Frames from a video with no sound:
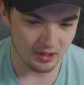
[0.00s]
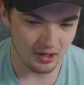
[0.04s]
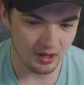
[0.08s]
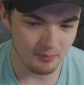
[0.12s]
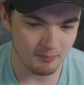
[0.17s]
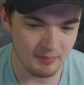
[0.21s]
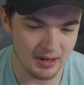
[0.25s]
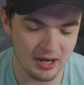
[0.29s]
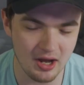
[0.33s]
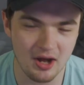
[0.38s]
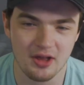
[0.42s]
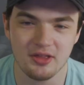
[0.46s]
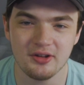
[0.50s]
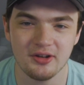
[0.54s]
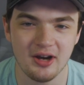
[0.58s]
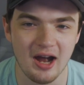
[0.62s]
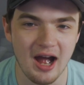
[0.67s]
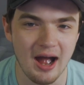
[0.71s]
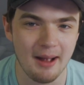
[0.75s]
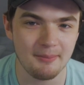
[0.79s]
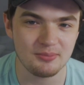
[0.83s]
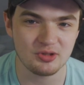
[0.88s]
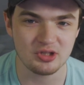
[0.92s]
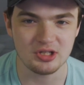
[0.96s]
my other
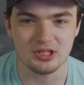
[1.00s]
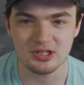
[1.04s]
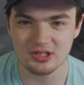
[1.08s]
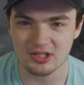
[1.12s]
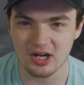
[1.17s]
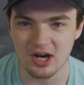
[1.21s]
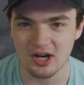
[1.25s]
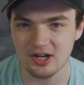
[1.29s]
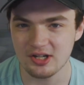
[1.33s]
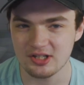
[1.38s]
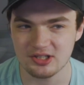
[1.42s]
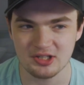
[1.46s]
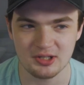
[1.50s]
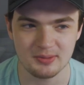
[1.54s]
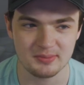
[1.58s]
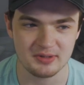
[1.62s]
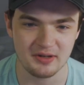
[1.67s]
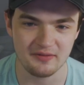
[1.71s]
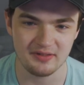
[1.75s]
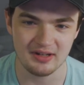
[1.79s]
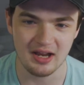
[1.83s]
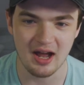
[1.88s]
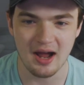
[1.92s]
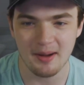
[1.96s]
options are in terms
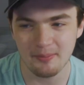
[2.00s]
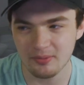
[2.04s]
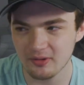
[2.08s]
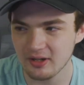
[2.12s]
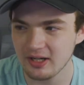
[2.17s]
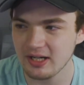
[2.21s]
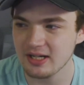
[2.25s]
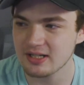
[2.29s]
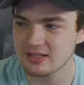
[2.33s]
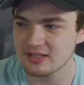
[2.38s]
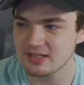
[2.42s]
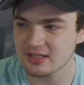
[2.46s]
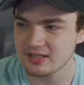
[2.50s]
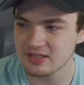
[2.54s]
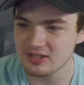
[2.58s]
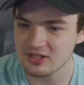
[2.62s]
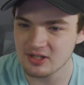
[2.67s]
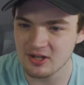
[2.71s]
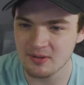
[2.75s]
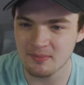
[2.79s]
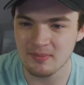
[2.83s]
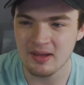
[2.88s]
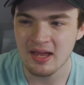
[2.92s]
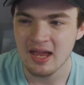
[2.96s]
of an operating
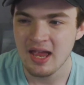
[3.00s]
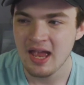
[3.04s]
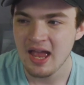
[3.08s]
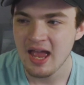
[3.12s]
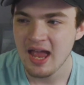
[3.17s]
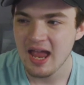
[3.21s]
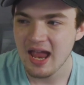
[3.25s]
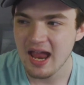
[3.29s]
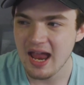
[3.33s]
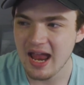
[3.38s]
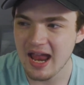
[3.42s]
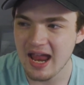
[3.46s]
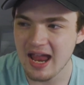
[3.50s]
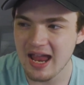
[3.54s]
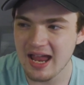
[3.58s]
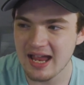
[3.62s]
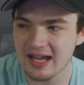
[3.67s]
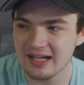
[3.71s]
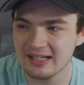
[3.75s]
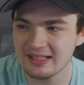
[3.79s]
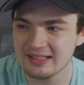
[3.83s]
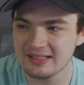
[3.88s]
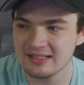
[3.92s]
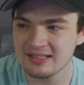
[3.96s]
system.
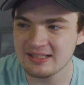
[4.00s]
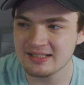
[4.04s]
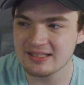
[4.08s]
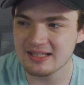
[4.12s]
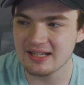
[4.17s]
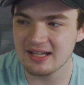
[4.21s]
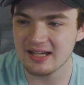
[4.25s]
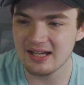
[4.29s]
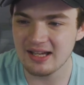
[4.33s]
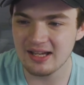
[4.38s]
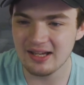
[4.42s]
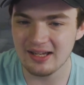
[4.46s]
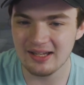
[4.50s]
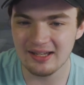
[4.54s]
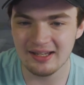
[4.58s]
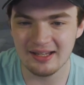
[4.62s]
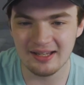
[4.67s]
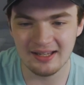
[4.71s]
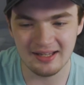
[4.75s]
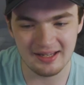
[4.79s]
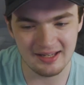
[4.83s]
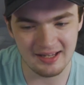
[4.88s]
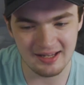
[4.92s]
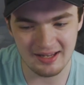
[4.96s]

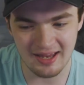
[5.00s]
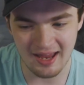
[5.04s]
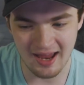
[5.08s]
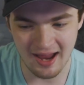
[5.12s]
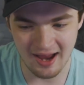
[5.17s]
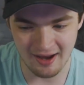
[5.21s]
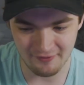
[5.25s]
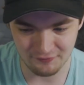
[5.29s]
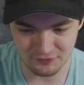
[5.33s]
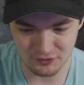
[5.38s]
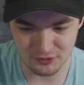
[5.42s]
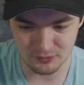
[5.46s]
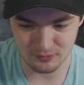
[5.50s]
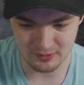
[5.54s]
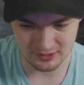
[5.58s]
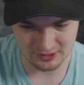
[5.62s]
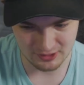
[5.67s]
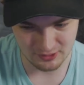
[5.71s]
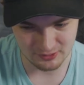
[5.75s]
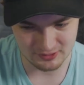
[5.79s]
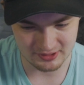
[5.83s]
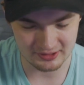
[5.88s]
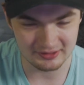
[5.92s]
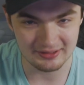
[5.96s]
And after
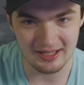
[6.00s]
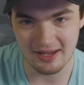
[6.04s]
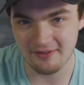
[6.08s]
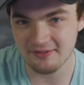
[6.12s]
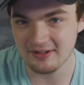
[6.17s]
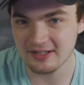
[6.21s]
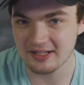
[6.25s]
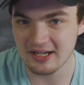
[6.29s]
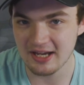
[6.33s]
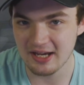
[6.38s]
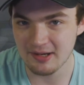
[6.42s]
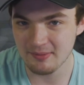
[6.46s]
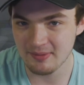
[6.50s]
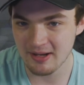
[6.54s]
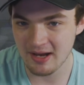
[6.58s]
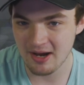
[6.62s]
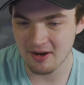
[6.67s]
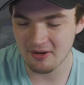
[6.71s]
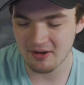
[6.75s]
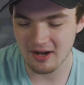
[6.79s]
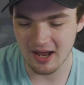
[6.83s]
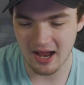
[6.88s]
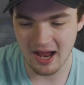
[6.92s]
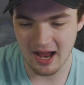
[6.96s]
Windows 11 came
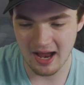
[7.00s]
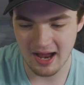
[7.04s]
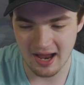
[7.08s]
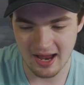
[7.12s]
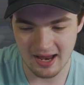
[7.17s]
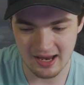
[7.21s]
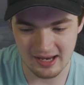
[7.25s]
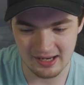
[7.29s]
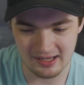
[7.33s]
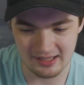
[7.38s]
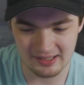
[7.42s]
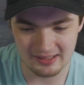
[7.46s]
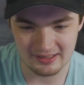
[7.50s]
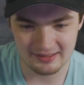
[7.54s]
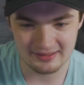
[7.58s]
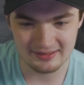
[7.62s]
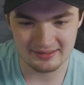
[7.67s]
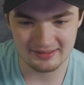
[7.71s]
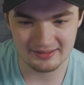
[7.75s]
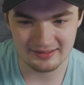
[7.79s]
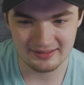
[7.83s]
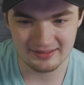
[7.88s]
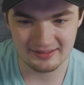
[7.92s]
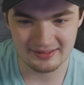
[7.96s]
out, I
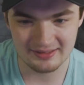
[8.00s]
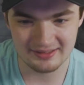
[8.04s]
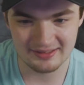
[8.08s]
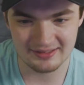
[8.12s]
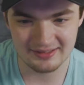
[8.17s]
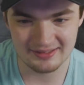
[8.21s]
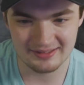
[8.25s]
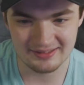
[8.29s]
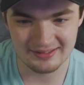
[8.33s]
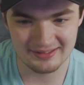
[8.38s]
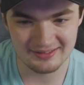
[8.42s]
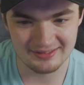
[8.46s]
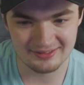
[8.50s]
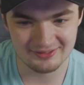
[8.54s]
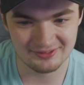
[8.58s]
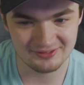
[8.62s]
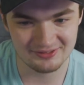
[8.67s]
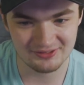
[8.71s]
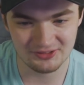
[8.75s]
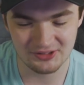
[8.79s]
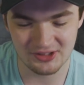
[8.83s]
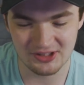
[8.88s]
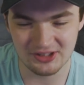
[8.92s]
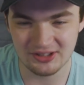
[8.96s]

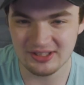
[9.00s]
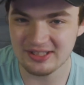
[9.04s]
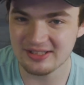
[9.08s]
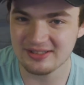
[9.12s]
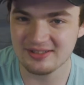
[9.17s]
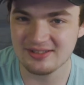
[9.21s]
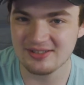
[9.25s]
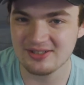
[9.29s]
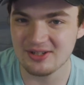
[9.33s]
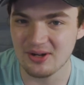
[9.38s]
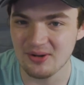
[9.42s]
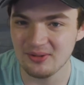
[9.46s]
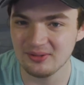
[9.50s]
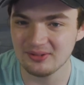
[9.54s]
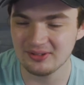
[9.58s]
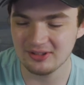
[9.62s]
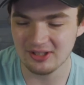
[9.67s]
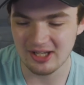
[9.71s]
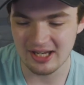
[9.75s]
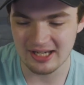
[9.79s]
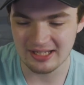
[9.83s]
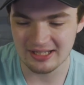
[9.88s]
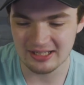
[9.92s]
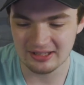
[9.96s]
really don't
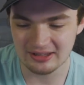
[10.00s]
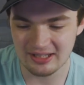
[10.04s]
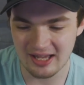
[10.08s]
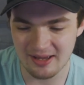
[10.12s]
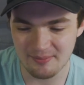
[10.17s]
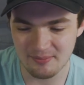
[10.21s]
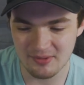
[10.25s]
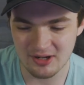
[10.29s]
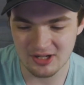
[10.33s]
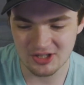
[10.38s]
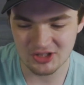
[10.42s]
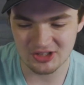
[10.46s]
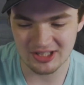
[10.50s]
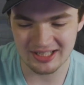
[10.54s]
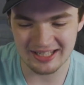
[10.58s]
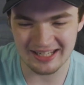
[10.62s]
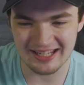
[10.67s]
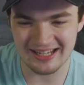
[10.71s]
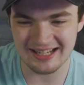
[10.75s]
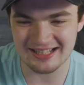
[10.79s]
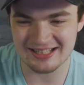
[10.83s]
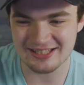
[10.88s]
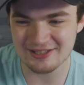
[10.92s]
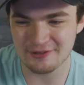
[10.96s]
like it that much. Like,
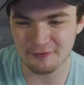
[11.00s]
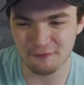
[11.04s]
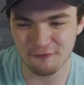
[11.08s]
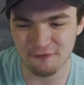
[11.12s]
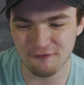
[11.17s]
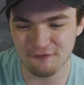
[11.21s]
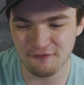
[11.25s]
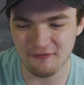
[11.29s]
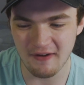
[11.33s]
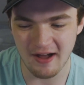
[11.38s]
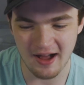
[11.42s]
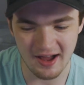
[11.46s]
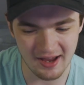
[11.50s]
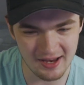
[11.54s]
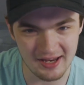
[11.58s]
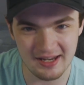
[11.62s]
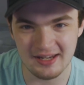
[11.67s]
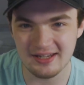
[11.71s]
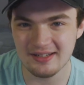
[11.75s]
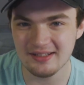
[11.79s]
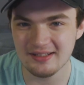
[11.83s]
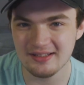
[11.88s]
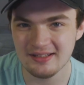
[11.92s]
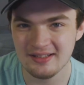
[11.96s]
it's
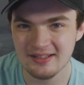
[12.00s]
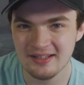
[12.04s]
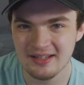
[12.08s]
fine.